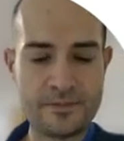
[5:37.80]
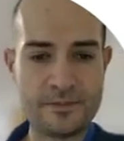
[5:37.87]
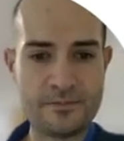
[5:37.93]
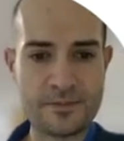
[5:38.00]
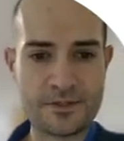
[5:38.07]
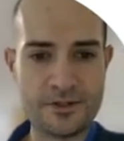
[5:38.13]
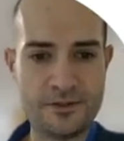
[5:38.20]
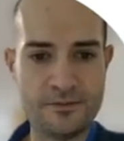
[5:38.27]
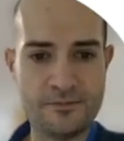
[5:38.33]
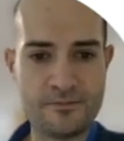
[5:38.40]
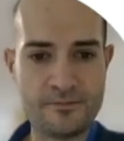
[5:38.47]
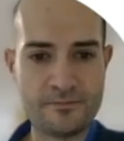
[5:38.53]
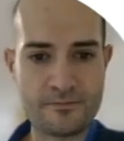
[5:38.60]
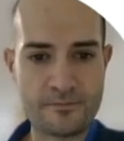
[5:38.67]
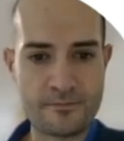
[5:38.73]
So
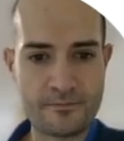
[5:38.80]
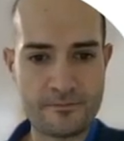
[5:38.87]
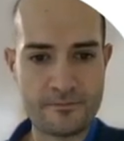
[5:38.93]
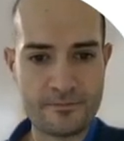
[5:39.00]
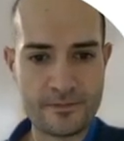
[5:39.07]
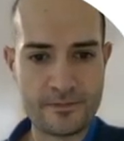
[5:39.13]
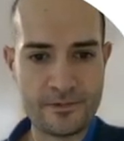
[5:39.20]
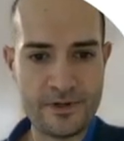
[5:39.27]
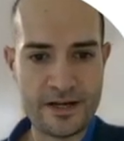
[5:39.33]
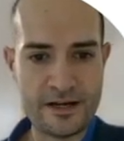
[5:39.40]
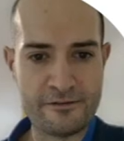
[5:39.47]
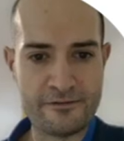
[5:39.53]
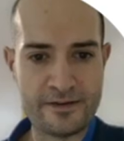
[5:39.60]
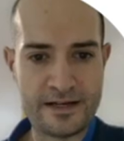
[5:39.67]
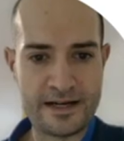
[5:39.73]
we
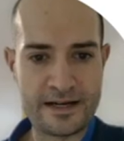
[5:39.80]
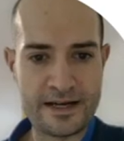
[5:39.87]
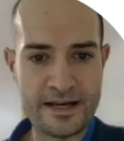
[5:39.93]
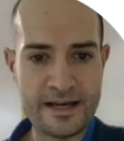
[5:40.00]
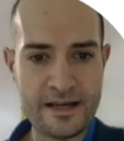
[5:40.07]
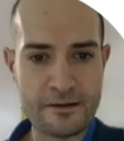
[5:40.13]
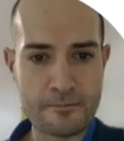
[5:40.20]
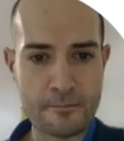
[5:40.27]
have RA